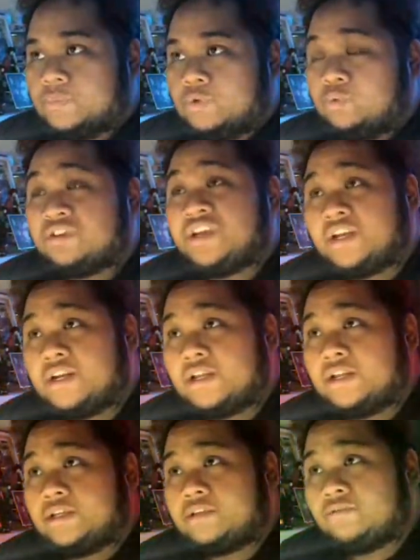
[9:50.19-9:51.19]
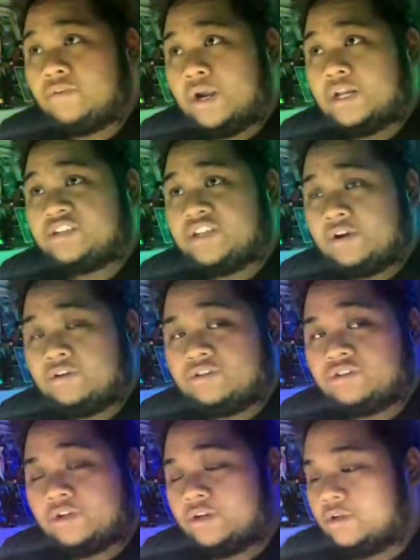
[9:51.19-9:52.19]
Well, technically it's Friday, Saturday, and
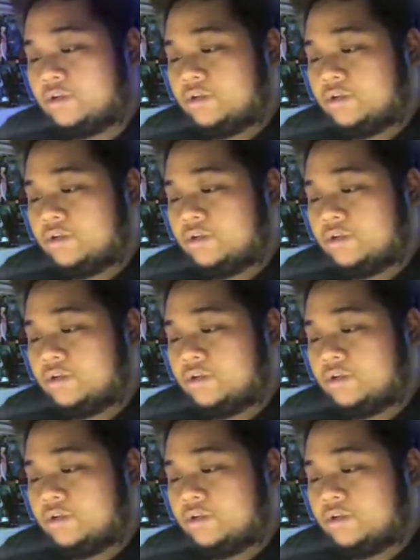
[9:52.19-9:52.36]
Sunday.